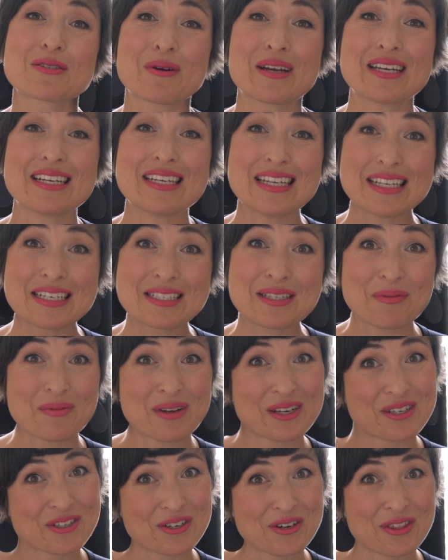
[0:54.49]
So I need to
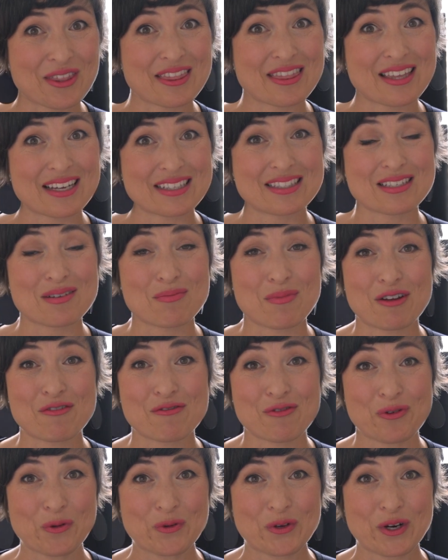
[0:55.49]
make sure that that's in my
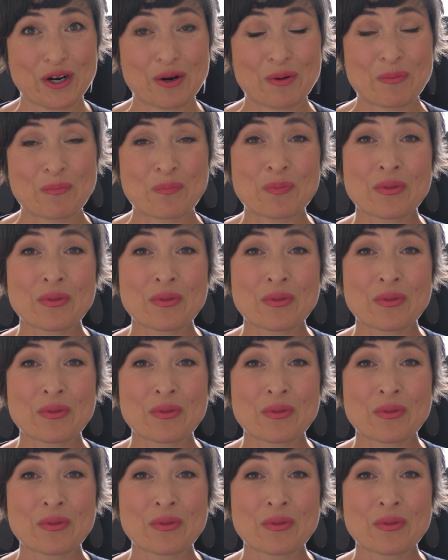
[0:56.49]
folder.